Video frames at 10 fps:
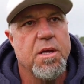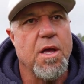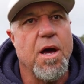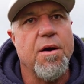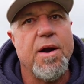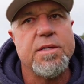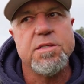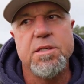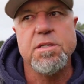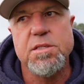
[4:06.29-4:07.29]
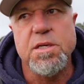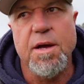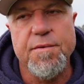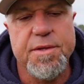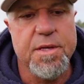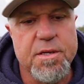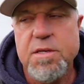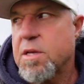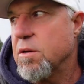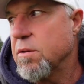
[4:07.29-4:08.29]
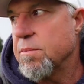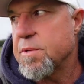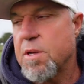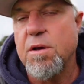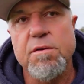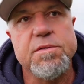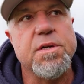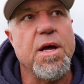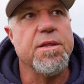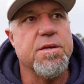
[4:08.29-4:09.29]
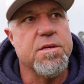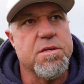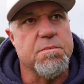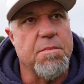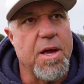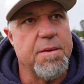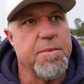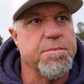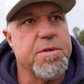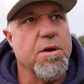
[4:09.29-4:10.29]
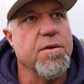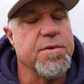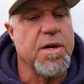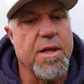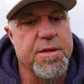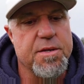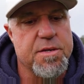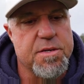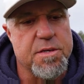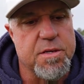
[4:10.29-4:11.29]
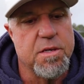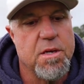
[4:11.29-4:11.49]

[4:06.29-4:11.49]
car accidents and other things kill themselves and others and maim themselves and others and